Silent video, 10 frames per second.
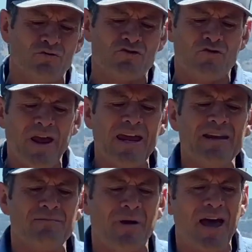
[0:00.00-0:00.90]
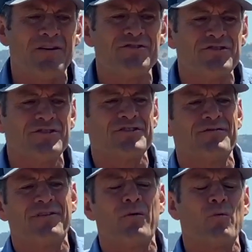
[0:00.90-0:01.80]
train managers
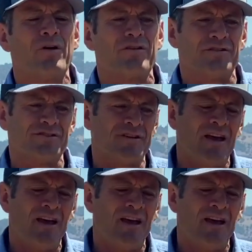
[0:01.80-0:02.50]
and farm workers.